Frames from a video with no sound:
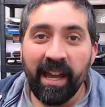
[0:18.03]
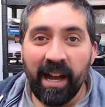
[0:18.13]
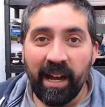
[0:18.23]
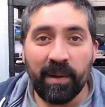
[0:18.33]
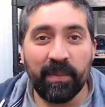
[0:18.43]

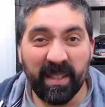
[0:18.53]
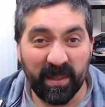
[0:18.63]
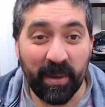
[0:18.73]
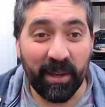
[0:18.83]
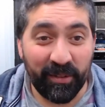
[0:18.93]
It's
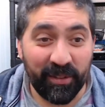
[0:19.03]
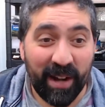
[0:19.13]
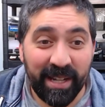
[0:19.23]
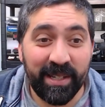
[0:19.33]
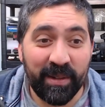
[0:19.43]
a bit of a
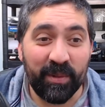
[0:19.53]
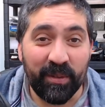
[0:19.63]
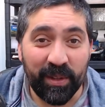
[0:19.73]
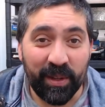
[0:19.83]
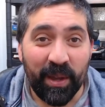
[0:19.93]
random
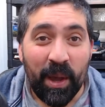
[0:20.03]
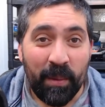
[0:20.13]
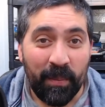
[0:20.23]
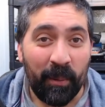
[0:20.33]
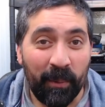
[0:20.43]
review,
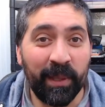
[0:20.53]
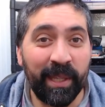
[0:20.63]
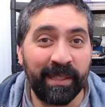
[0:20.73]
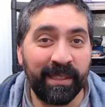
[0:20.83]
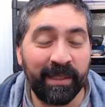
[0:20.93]
but I
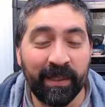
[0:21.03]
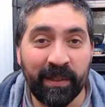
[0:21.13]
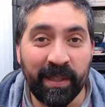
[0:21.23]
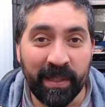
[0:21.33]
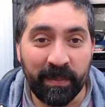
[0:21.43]
wanted to
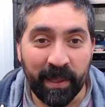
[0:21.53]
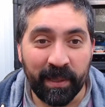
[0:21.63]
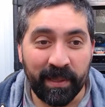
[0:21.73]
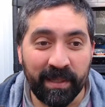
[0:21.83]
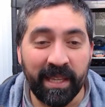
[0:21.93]
do this
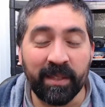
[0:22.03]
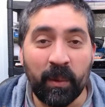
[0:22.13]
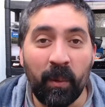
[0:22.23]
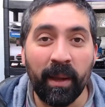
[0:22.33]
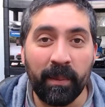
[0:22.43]
because it's
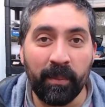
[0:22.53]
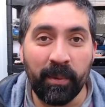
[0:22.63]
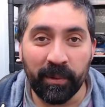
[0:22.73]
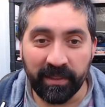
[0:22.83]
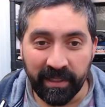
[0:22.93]
quite
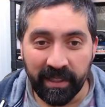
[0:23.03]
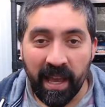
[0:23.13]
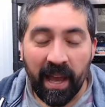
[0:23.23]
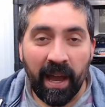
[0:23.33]
important.